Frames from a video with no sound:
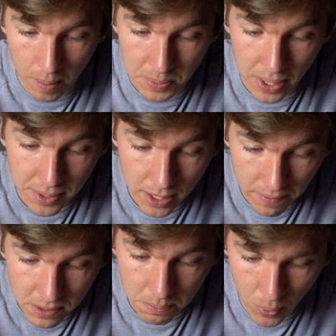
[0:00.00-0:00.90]
So that's gonna
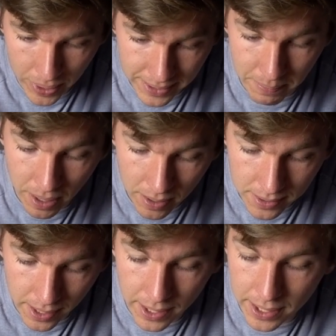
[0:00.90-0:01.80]
give us some points. I'm not gonna
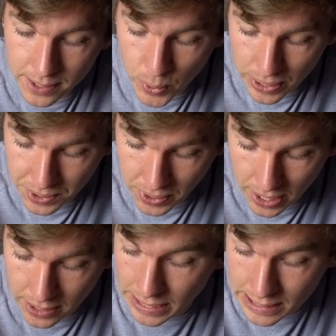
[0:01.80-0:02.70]
say it's going to
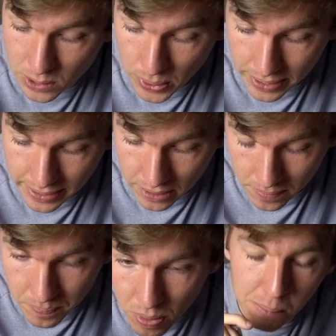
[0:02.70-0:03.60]
get an easy win here,